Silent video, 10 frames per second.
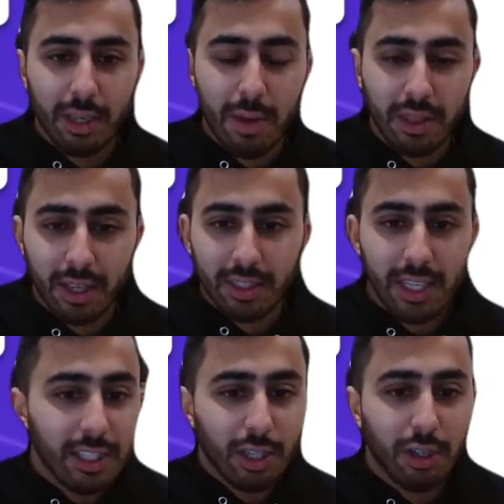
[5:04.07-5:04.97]
made things
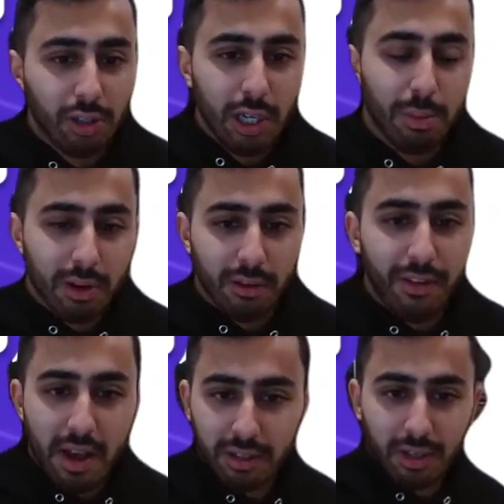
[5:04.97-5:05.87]
easier, cheaper,
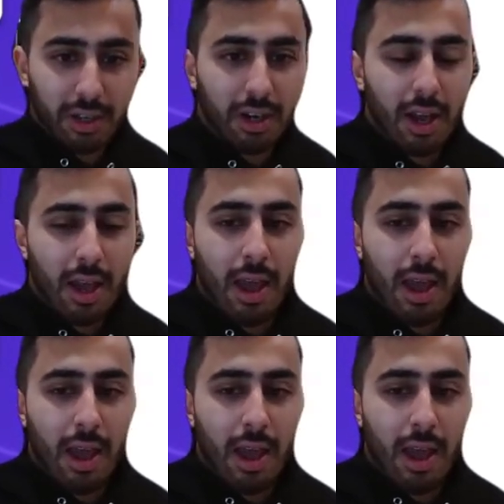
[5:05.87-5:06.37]
faster,